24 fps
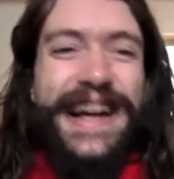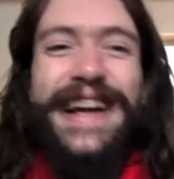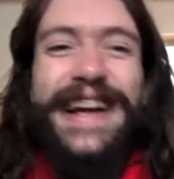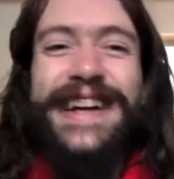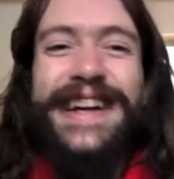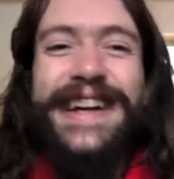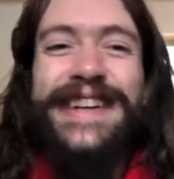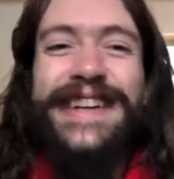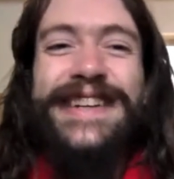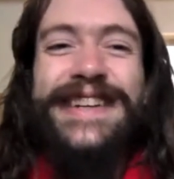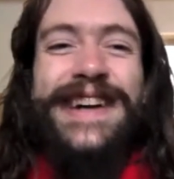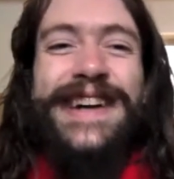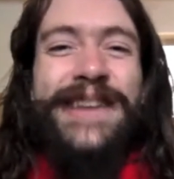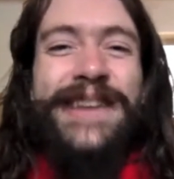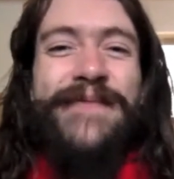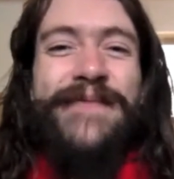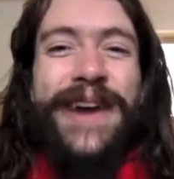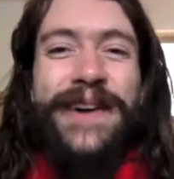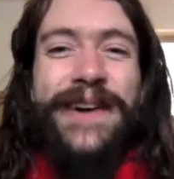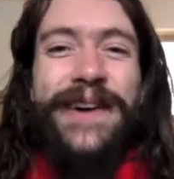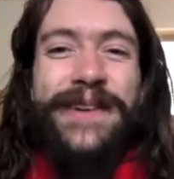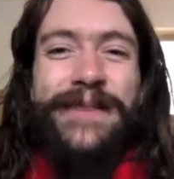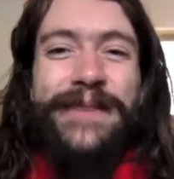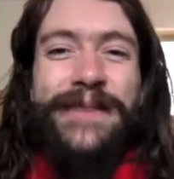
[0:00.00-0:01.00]
Yeah,
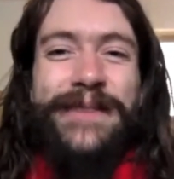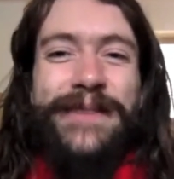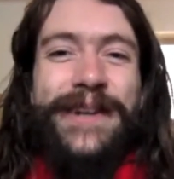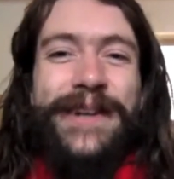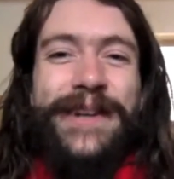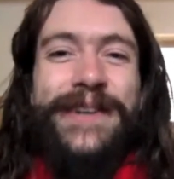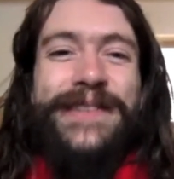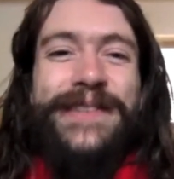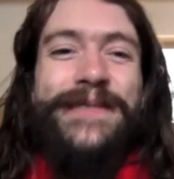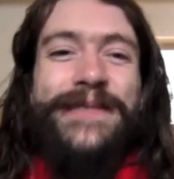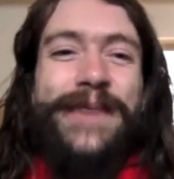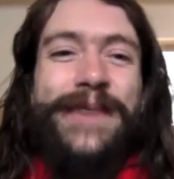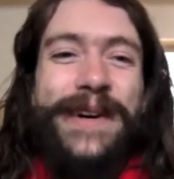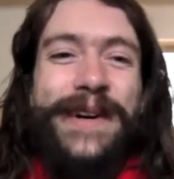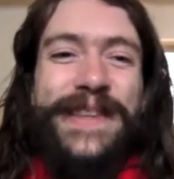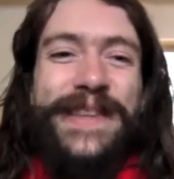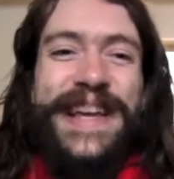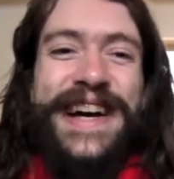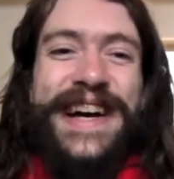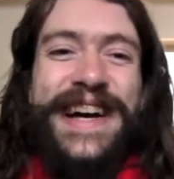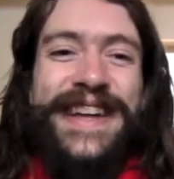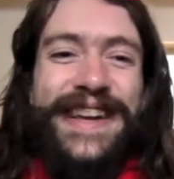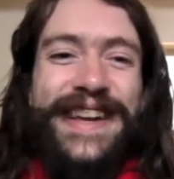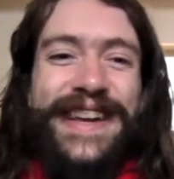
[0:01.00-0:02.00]
Malcolm knows about
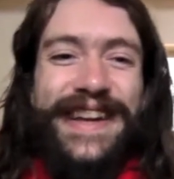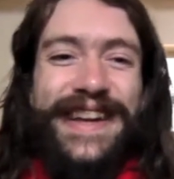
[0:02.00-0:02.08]
that.